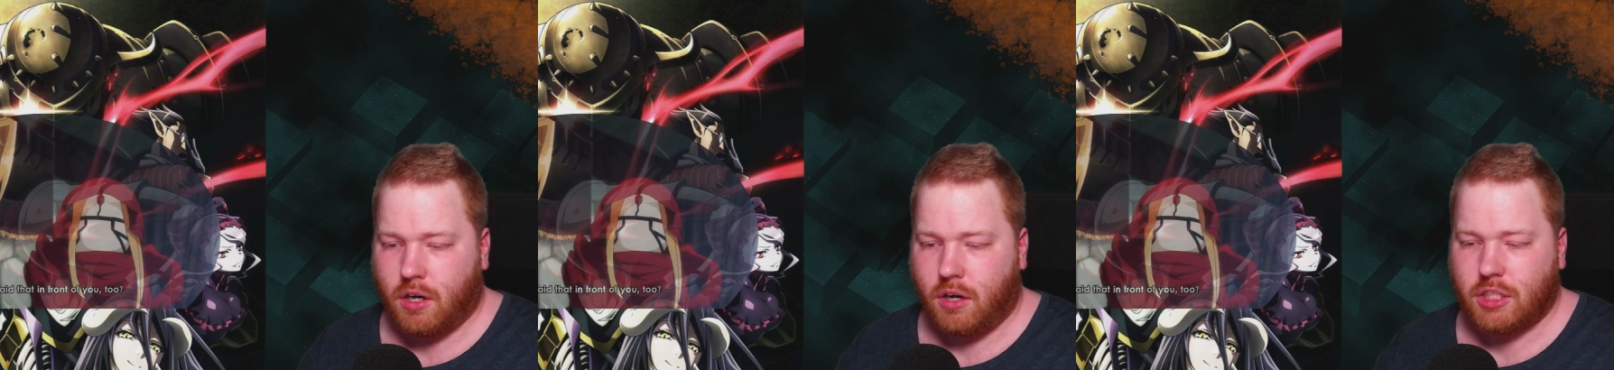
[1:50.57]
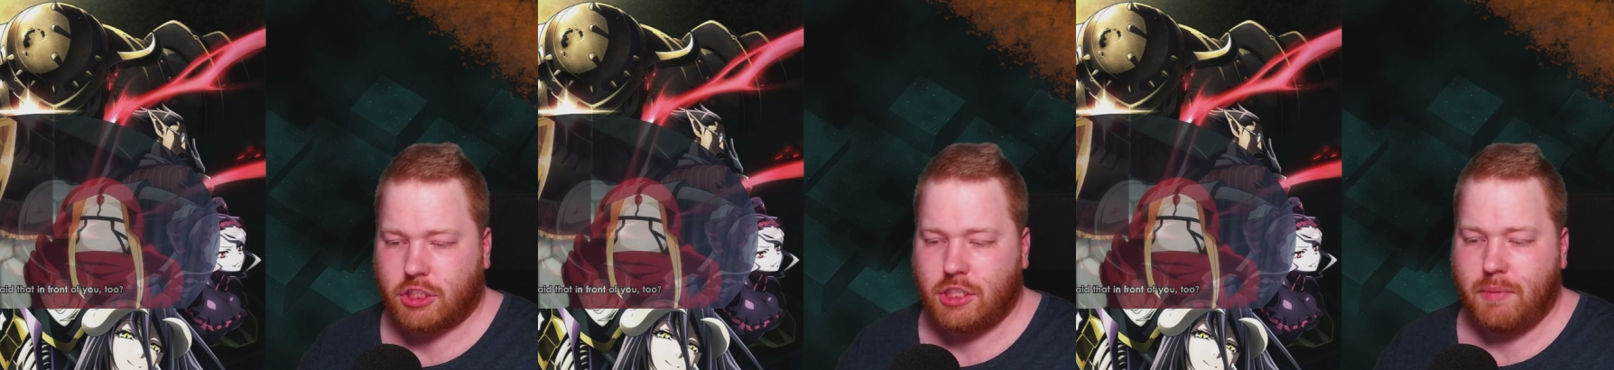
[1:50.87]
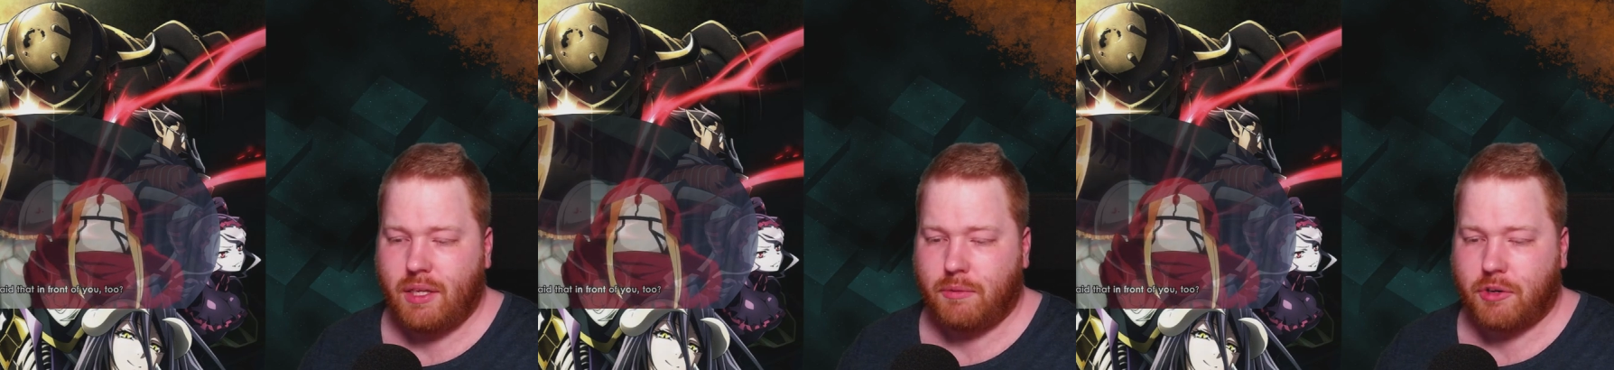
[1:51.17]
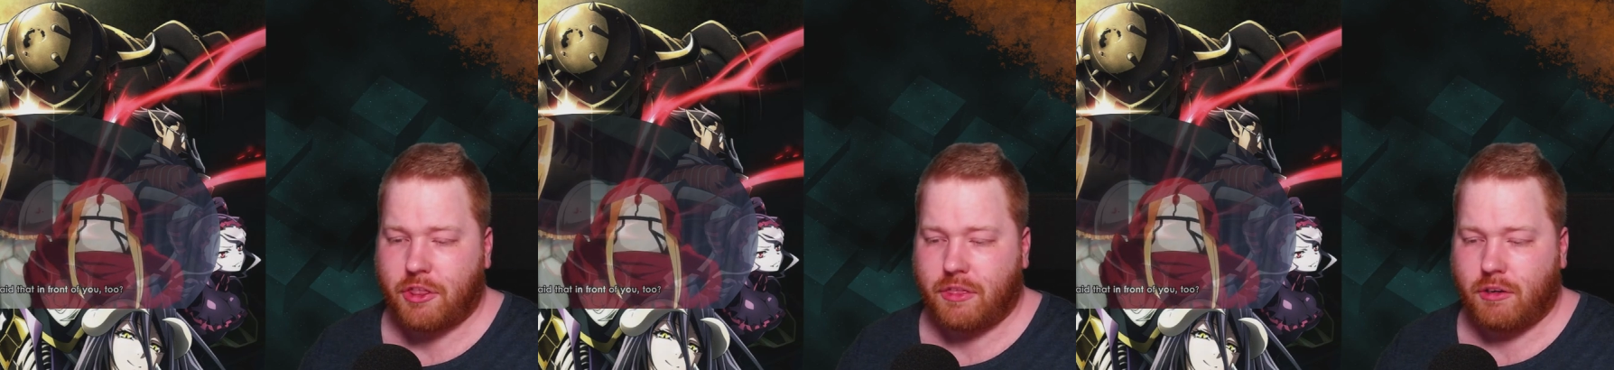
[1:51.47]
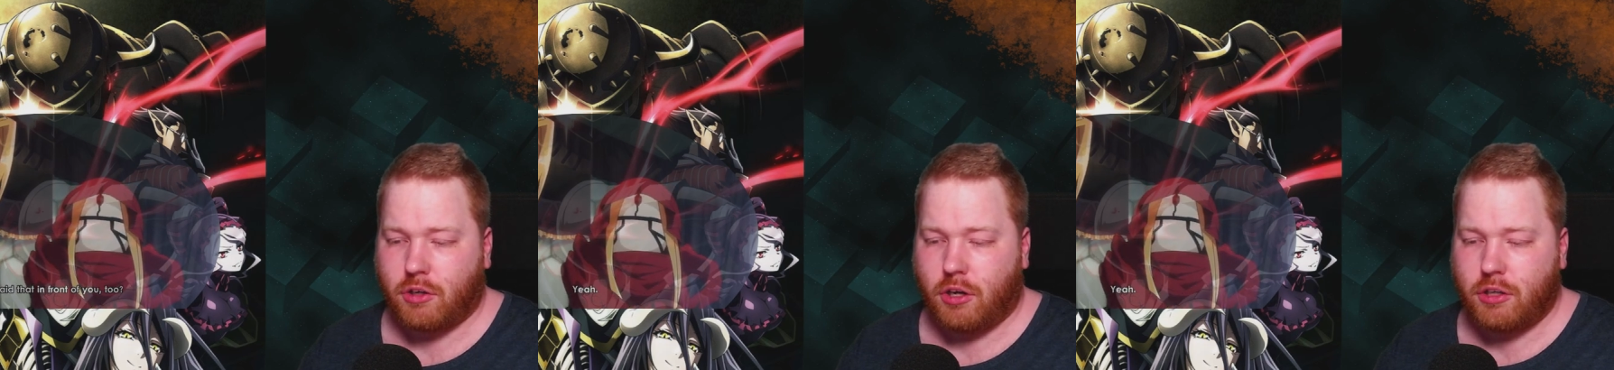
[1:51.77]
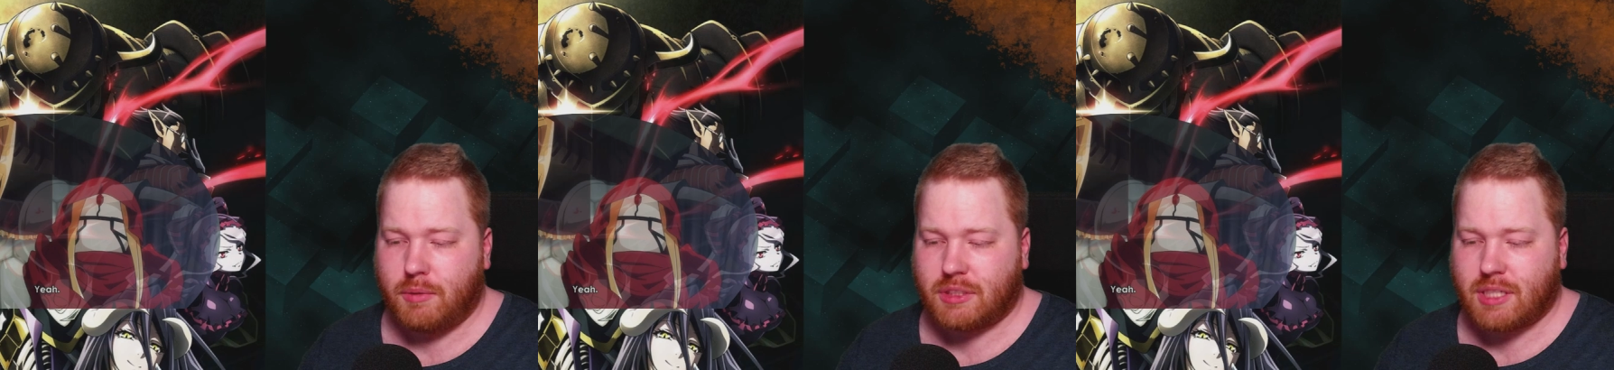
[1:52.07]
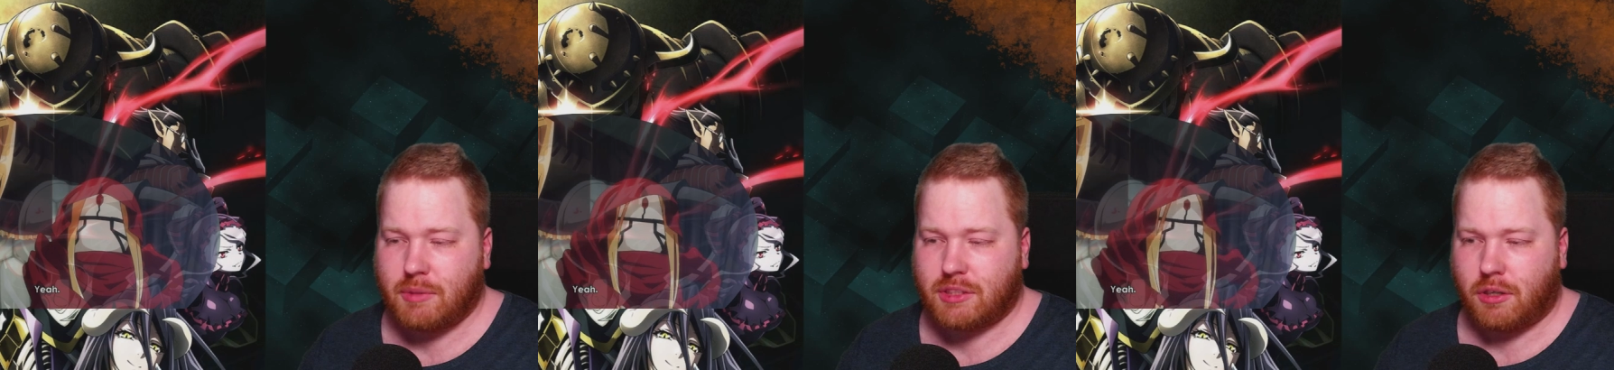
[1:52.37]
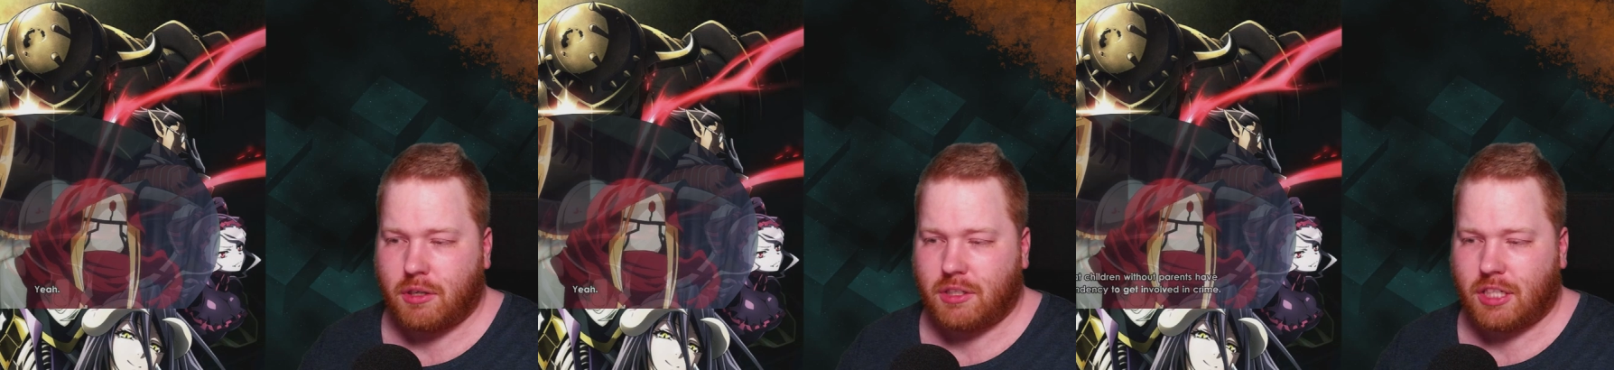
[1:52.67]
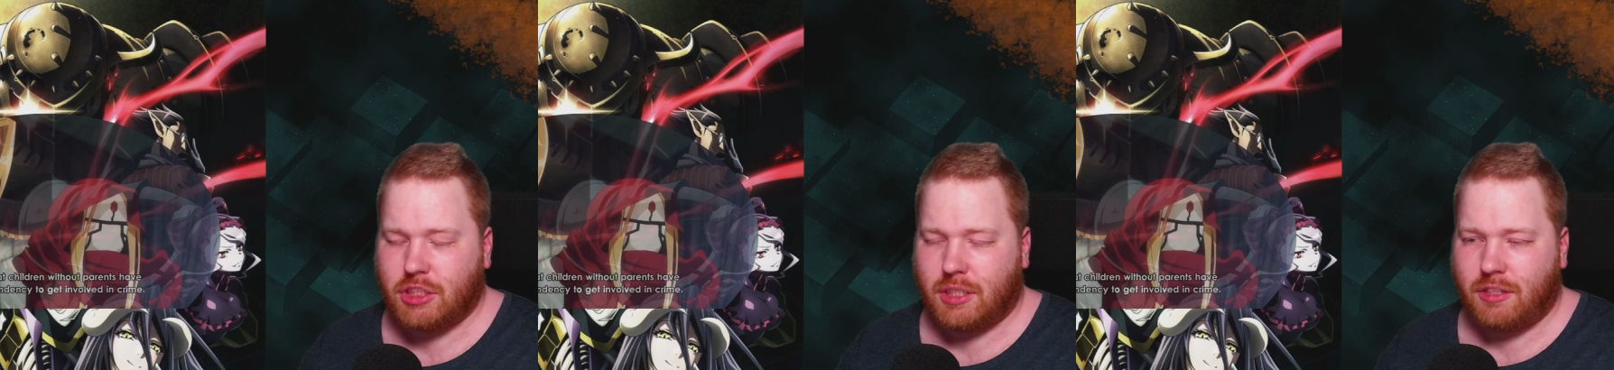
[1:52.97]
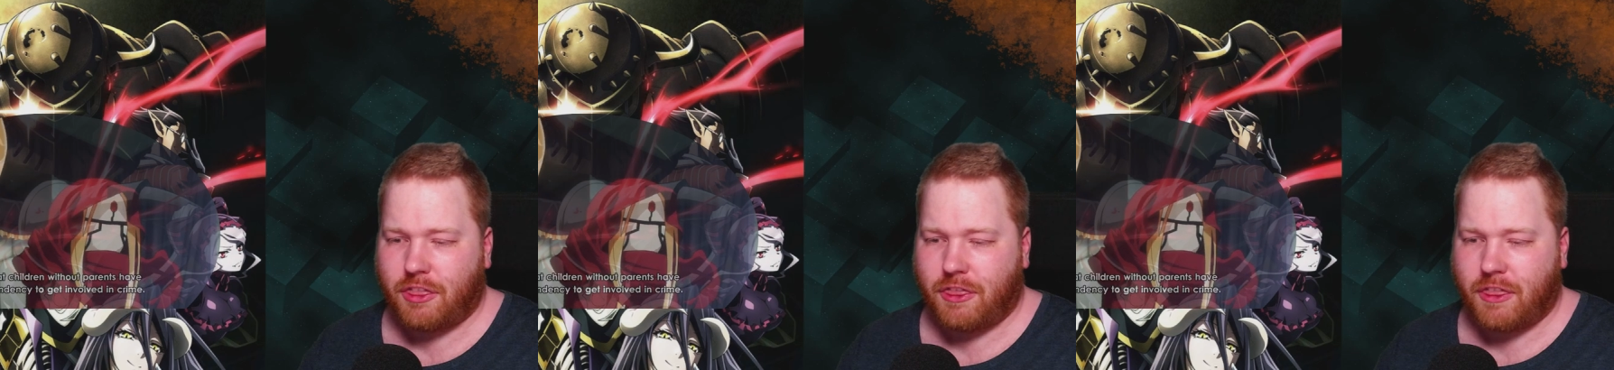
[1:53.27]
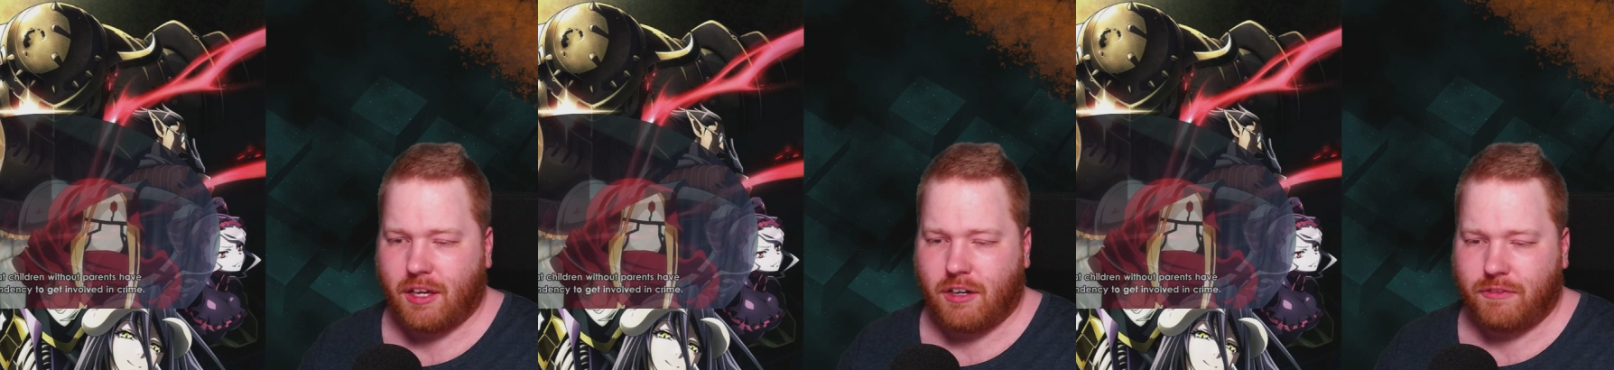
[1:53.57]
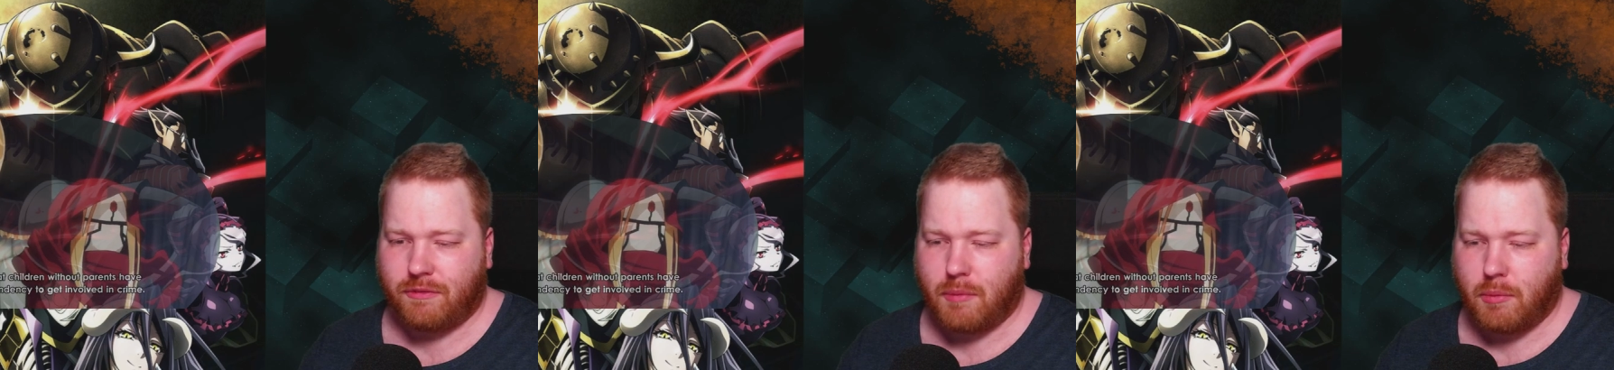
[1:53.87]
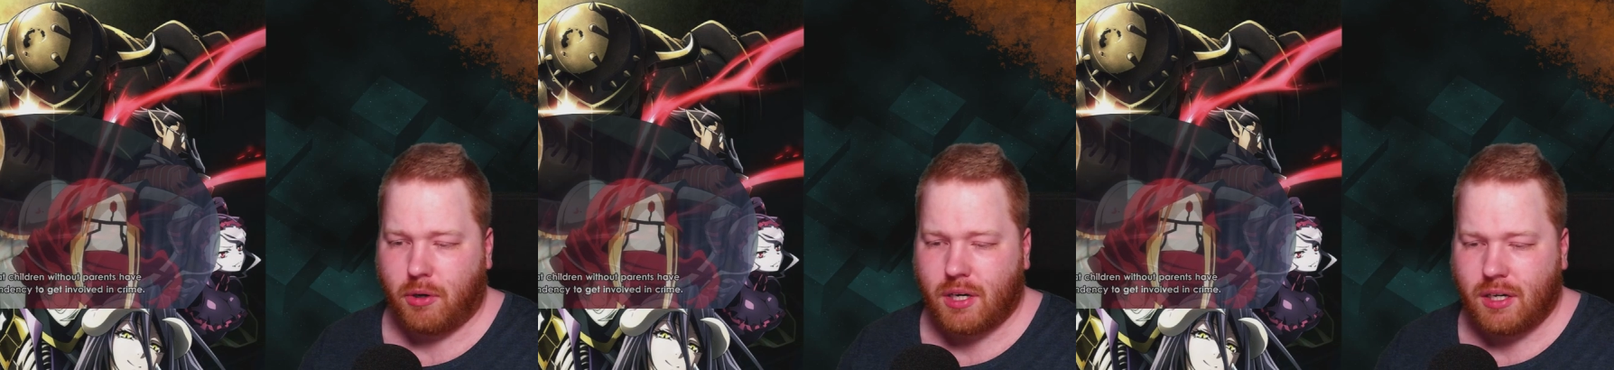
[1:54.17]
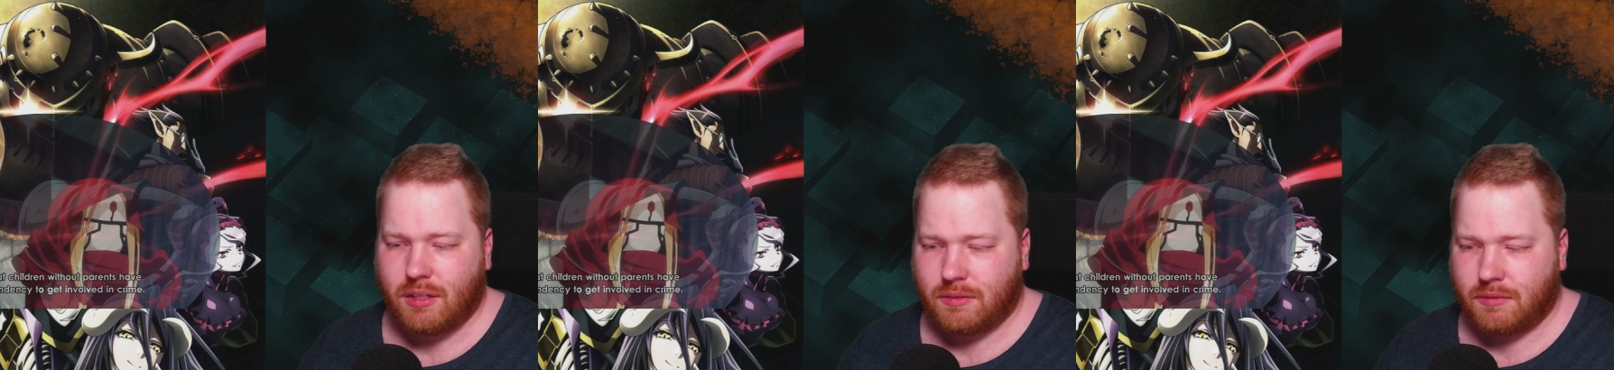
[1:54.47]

Speaker 1: Oh, does she mean with not all humans can be strong? Does she think of Momonga?